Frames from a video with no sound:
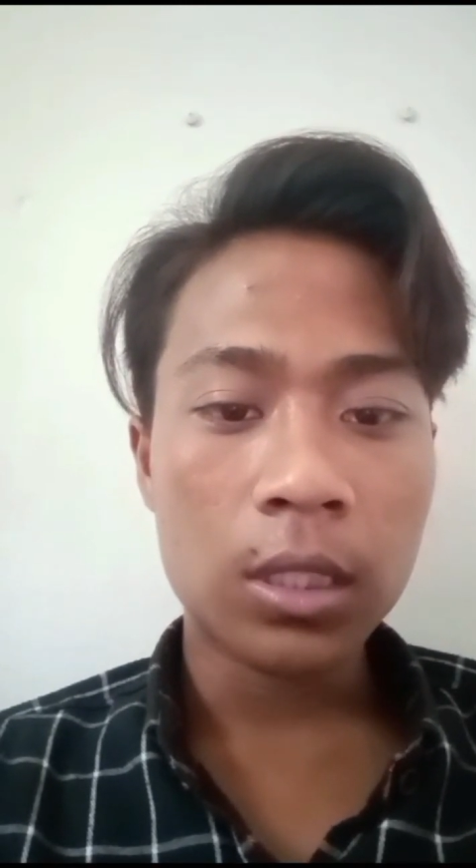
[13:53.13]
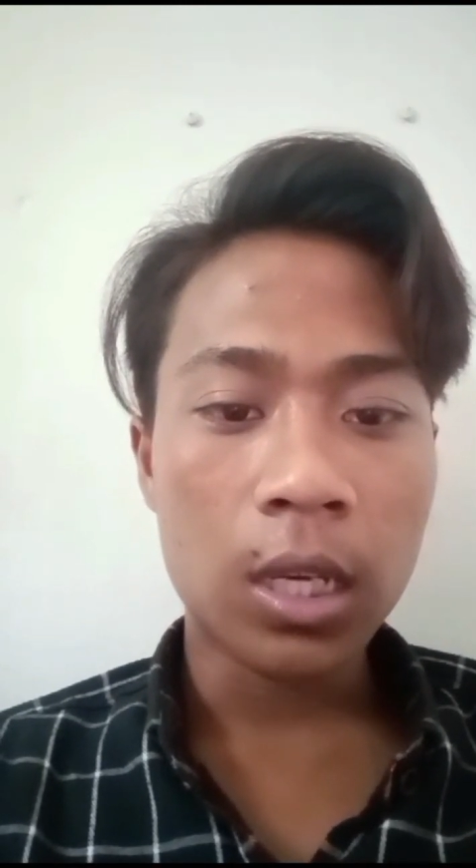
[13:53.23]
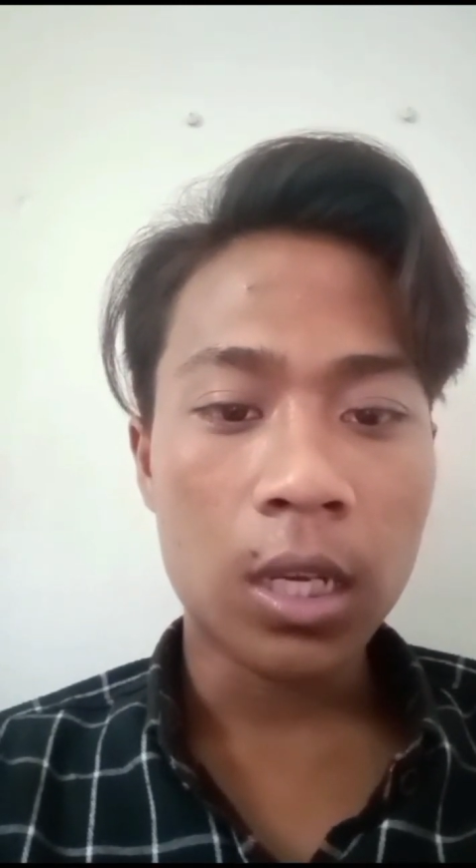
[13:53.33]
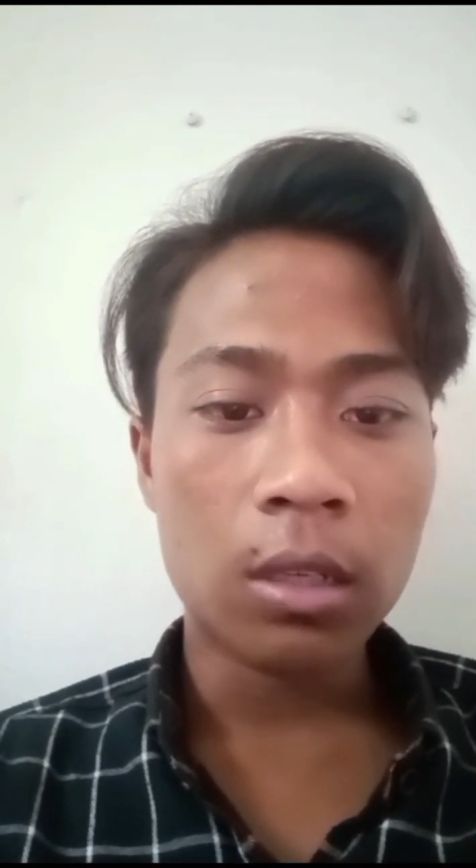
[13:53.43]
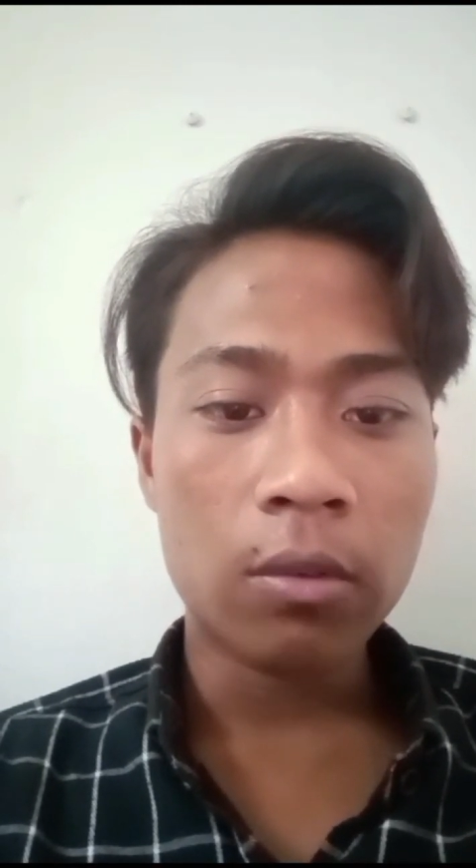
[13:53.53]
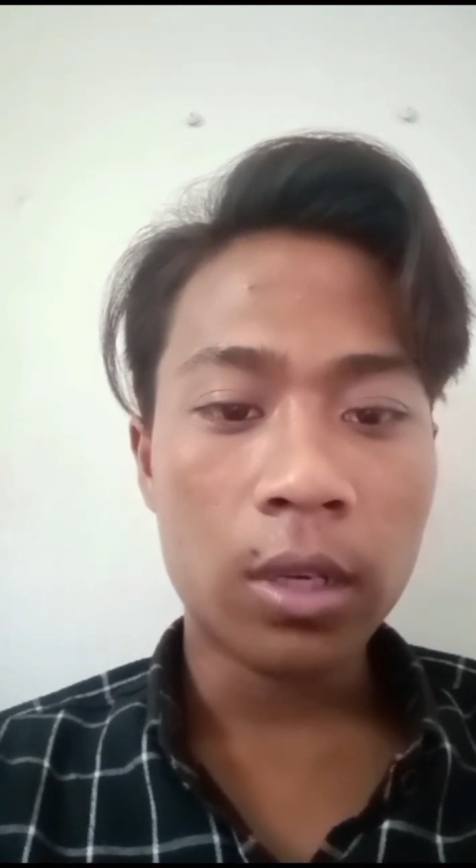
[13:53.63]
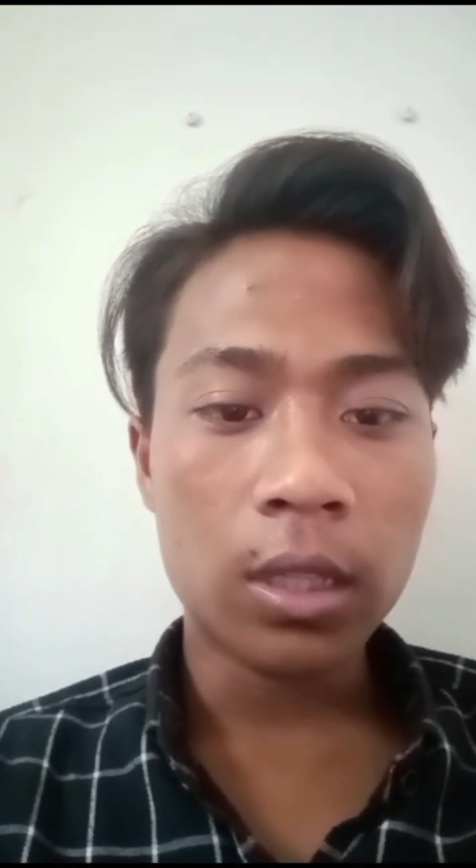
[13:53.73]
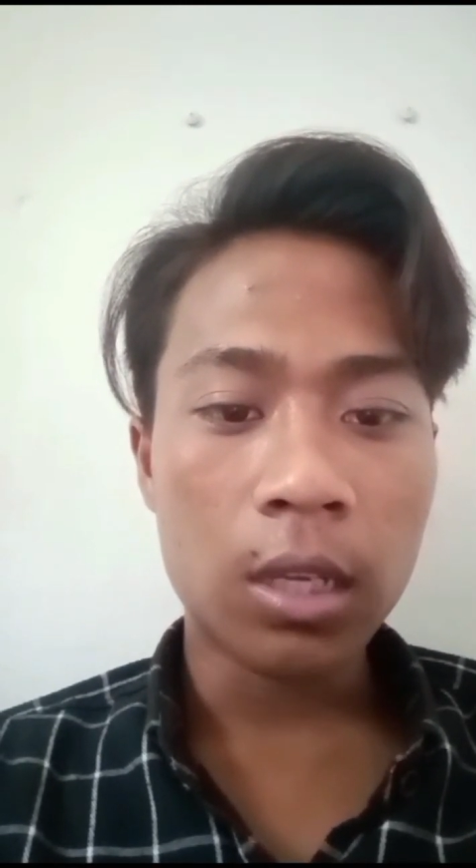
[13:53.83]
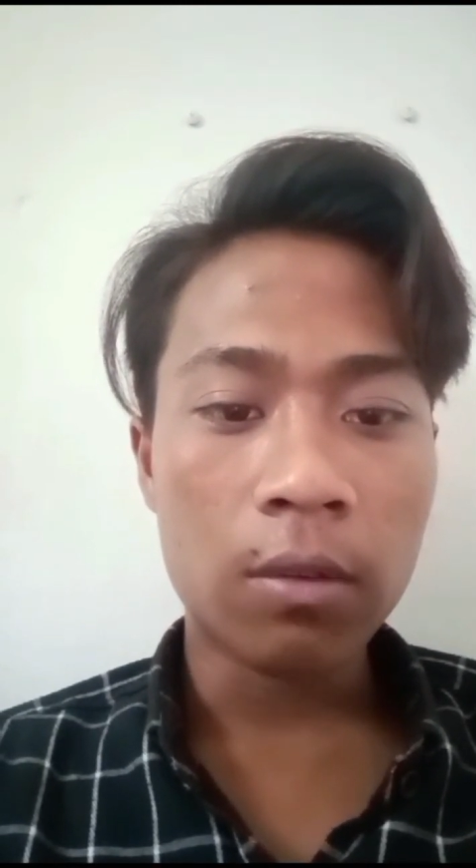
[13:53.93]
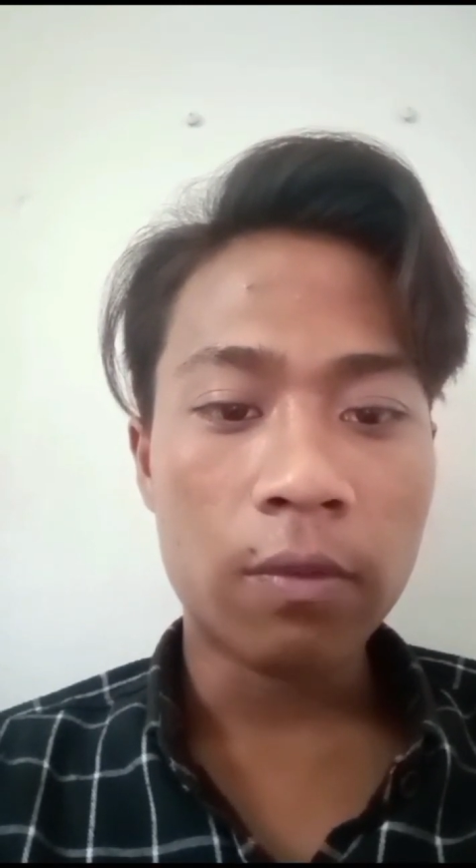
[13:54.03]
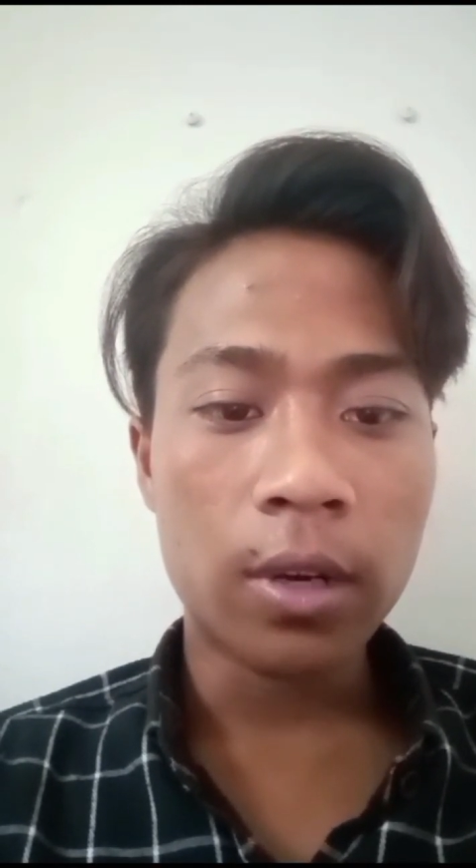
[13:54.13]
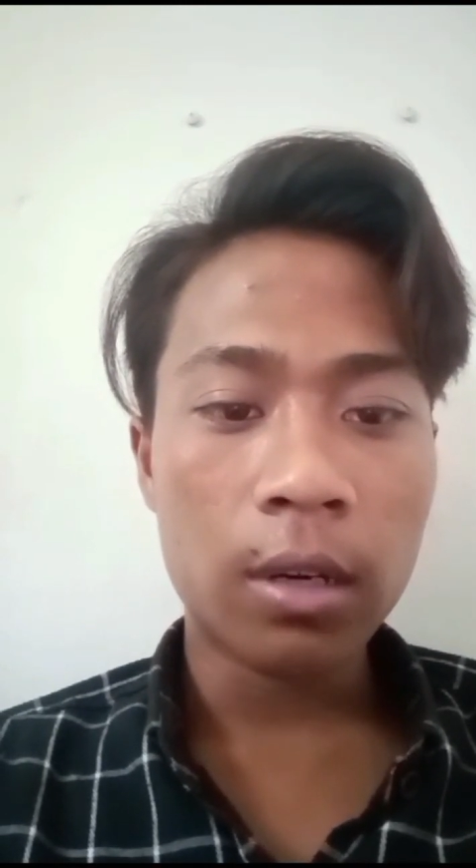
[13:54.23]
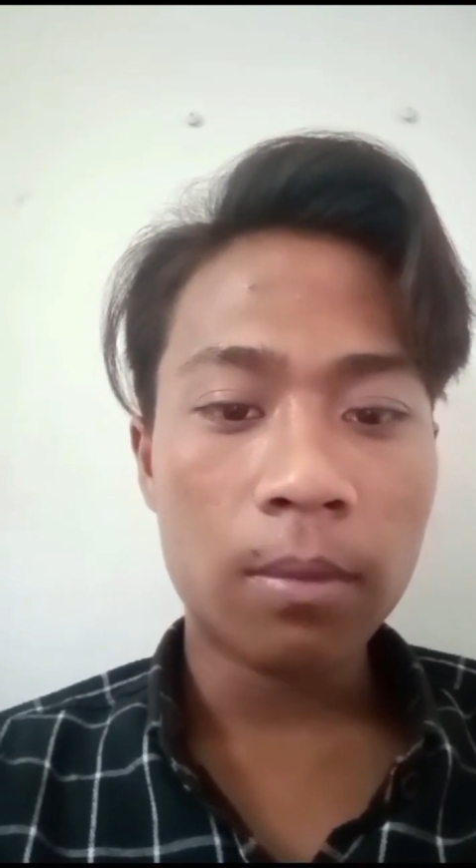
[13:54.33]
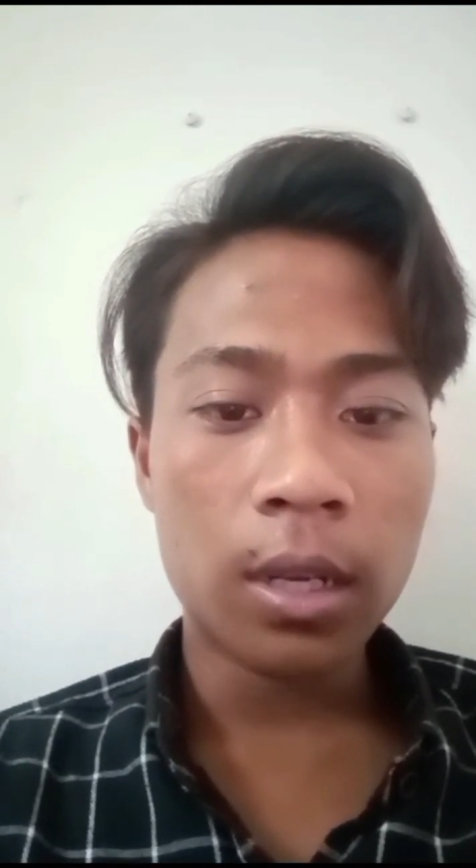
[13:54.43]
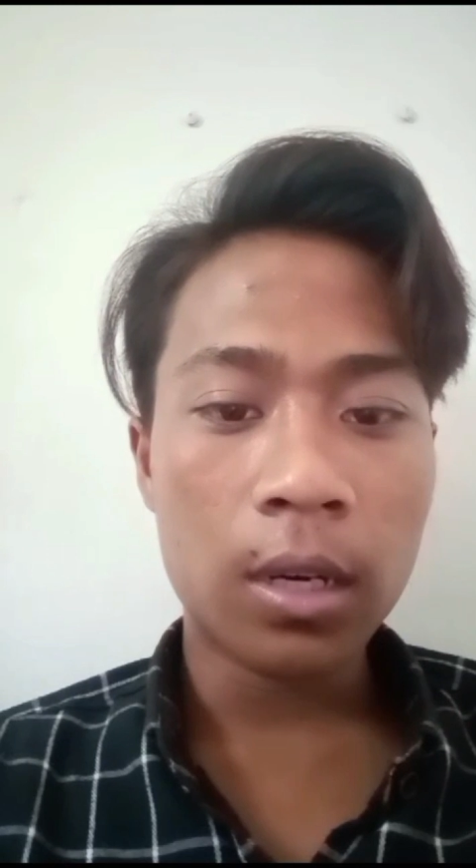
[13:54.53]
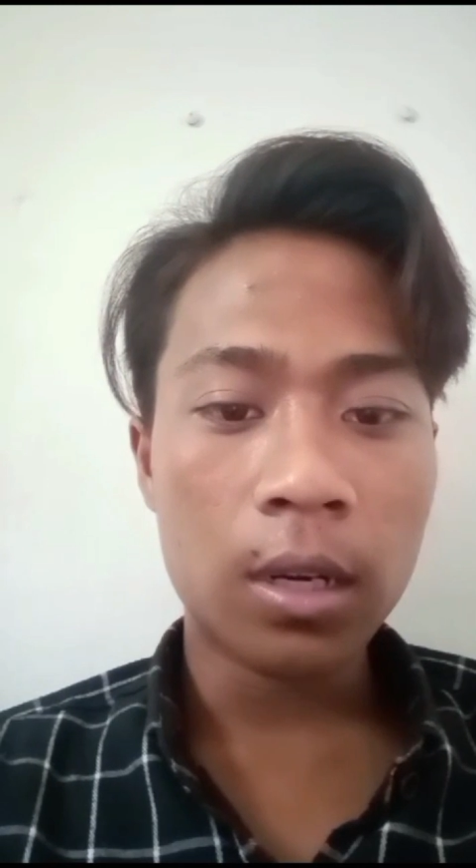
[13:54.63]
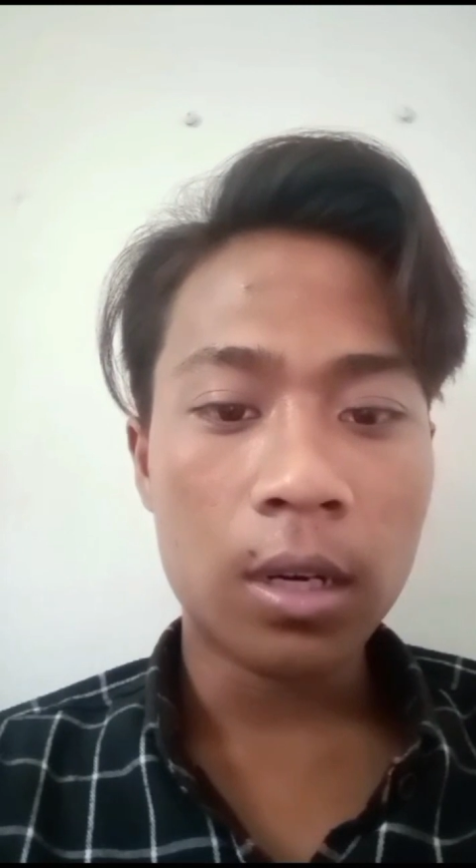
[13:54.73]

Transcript: adequate environment and learning